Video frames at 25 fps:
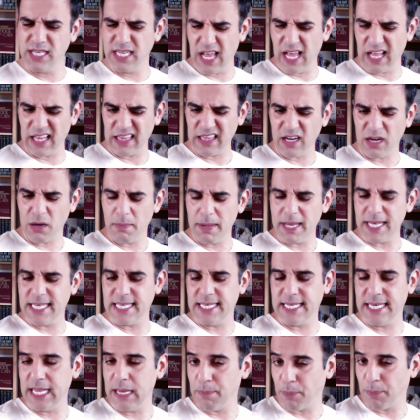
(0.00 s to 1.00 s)
a little bit
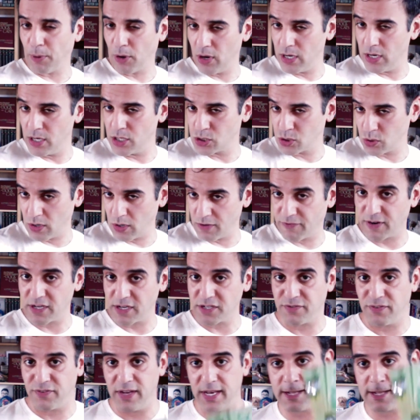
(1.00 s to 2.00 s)
deeper into sort of fresh
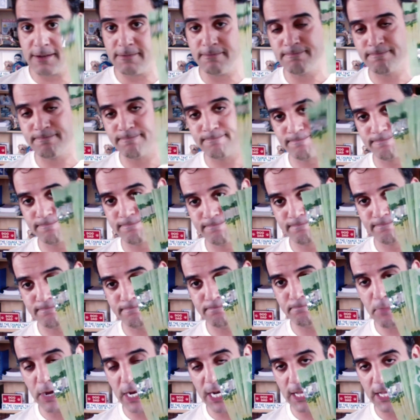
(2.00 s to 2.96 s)
feeding, money.